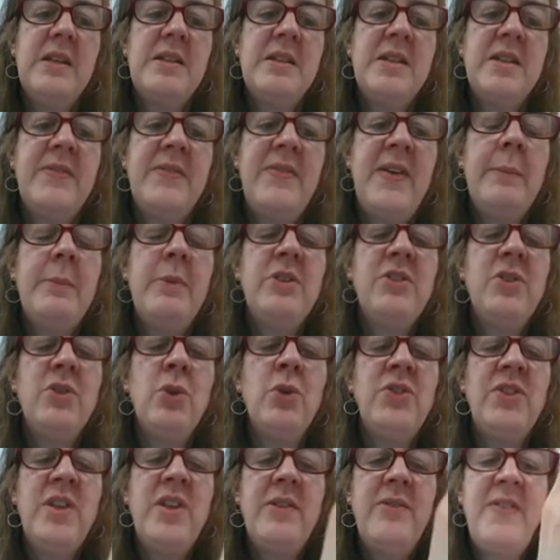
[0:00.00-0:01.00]
Developments
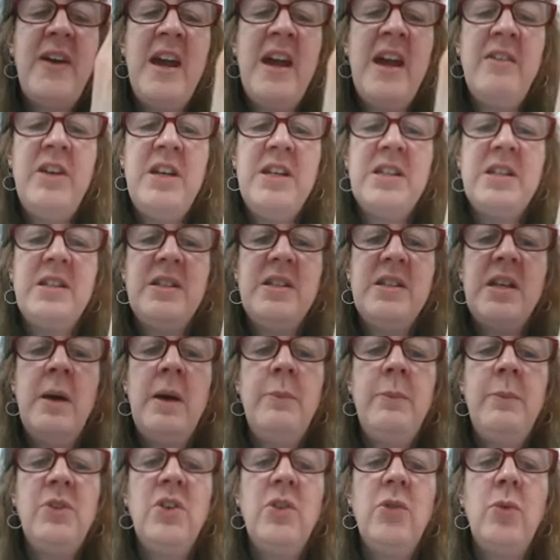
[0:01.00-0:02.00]
also varied in
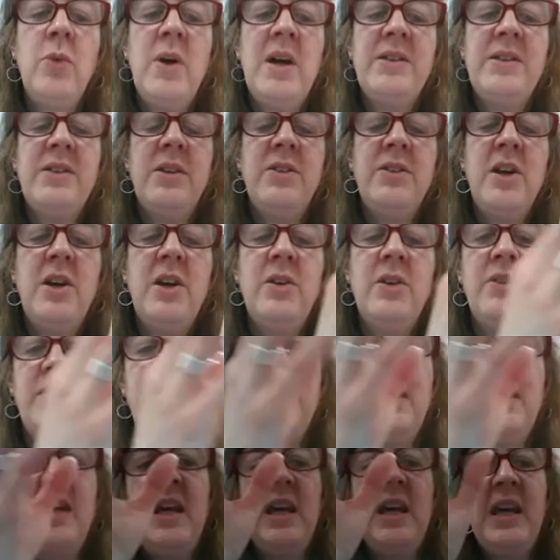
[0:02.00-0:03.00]
terms of whether
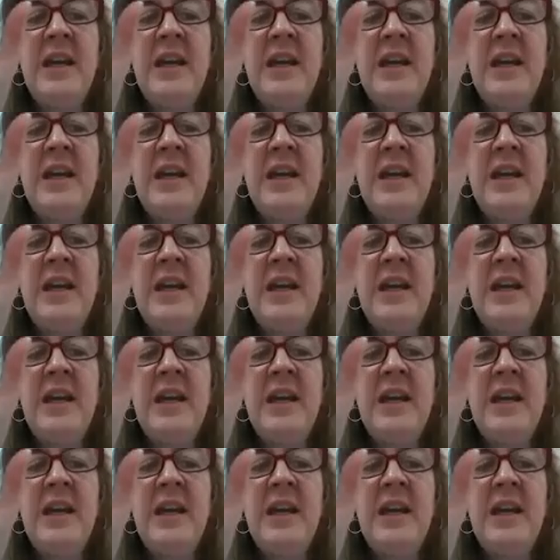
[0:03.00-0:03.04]
those